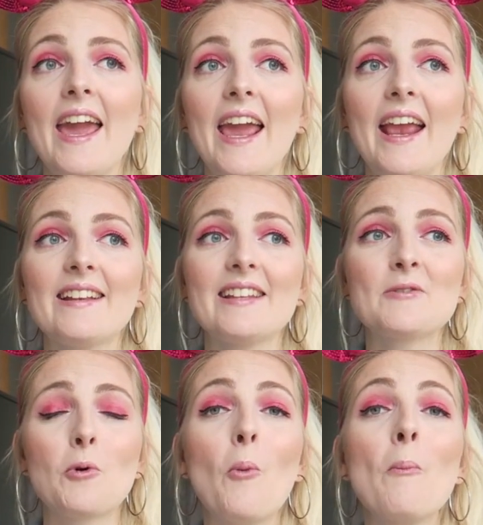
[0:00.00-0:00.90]
and
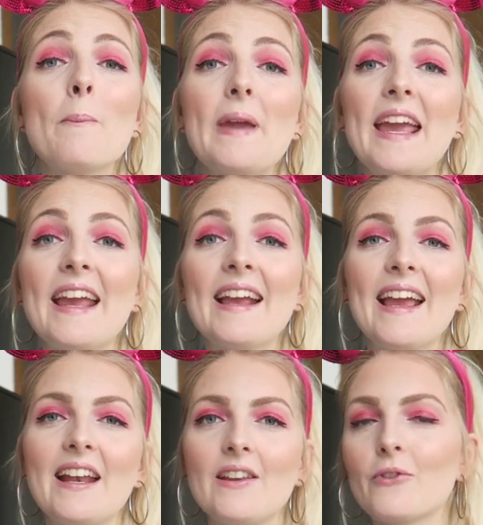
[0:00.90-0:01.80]
it's all pink
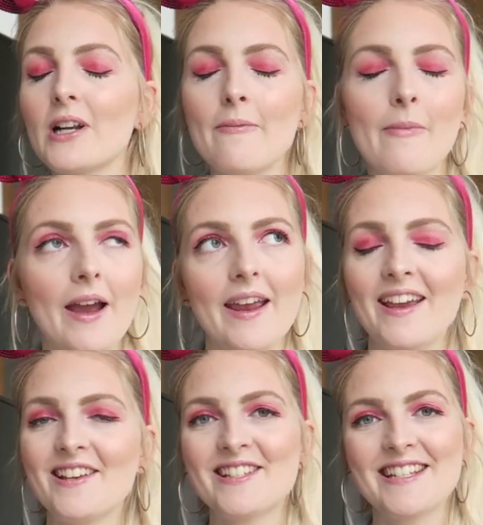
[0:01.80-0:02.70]
and really my
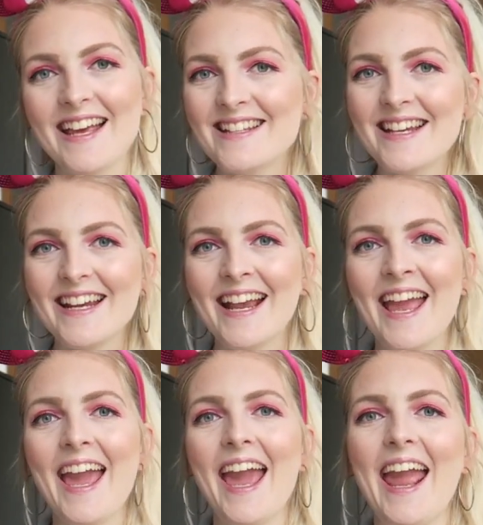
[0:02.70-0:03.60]
aesthetic.
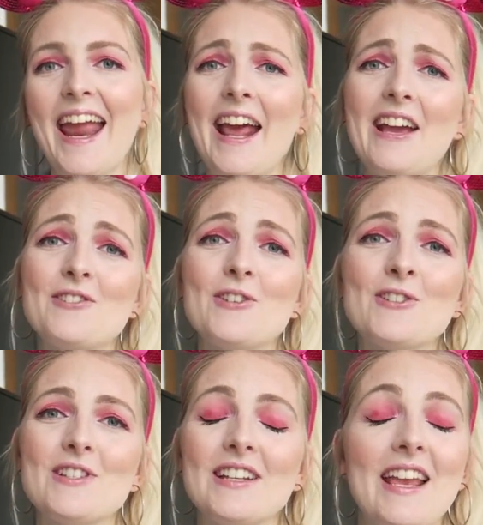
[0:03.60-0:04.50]
And I
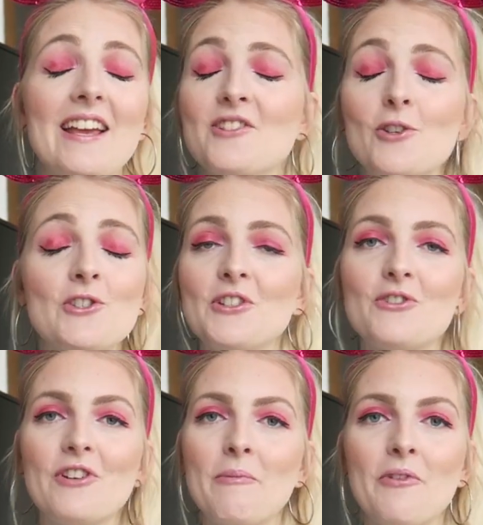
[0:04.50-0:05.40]
just, yeah, it's just a
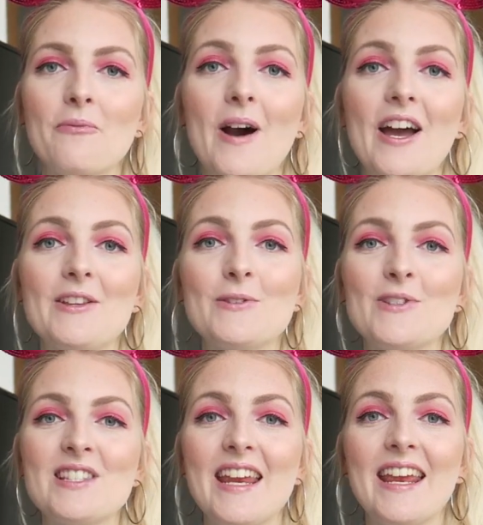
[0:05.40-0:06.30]
dream of mine to
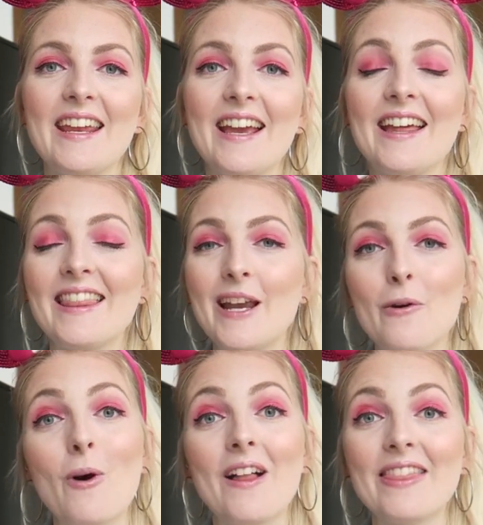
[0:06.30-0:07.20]
stay
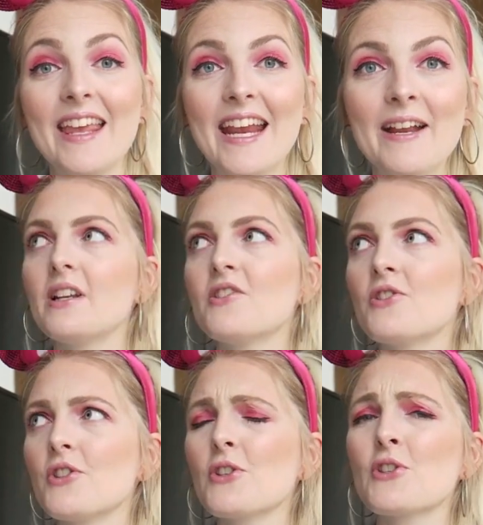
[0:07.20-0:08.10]
there one day. But
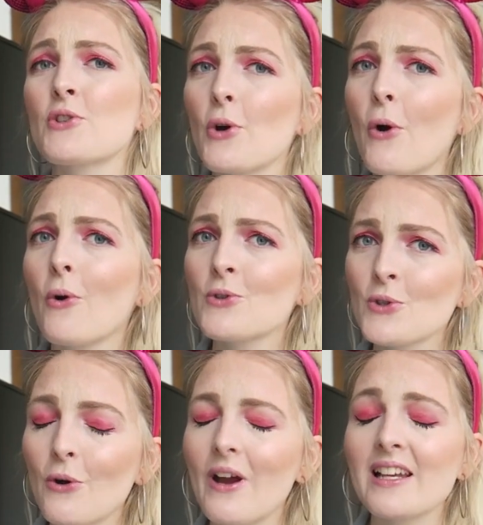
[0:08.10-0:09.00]
it's just so,
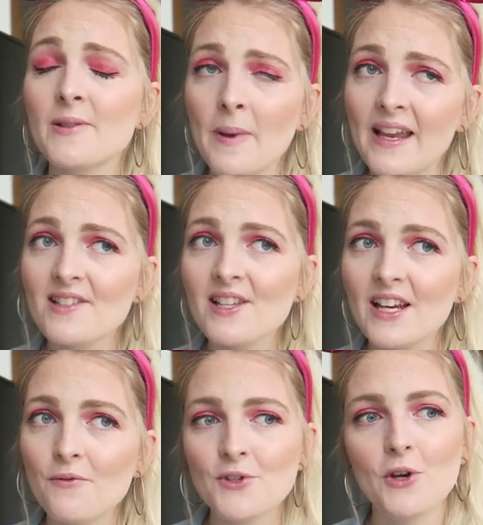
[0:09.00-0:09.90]
so
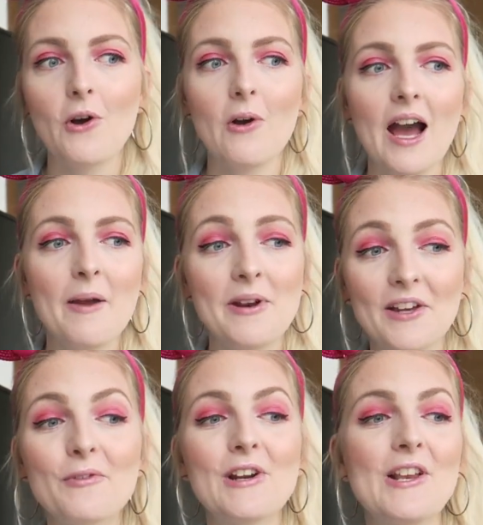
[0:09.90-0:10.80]
expensive. So I'm
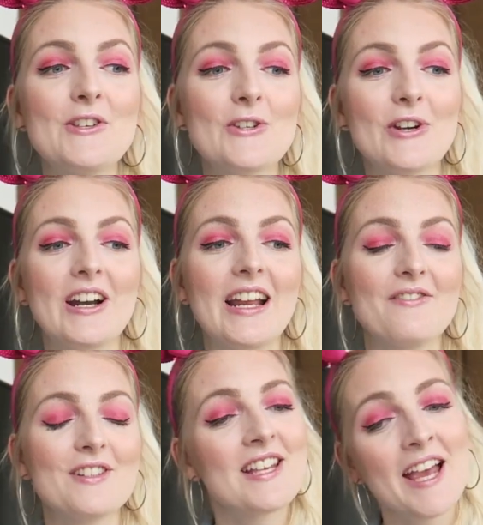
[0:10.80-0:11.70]
not really sure
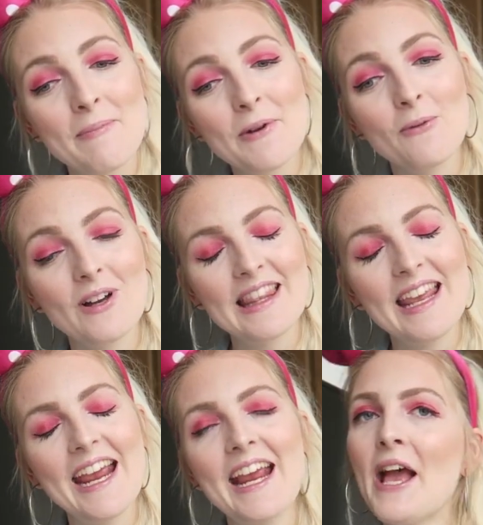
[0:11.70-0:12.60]
if it's happened one
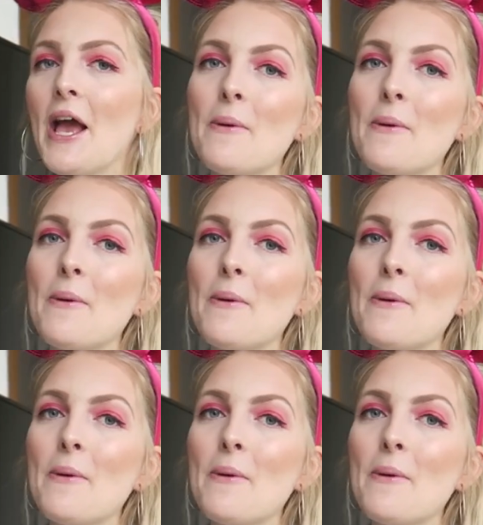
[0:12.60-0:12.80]
day.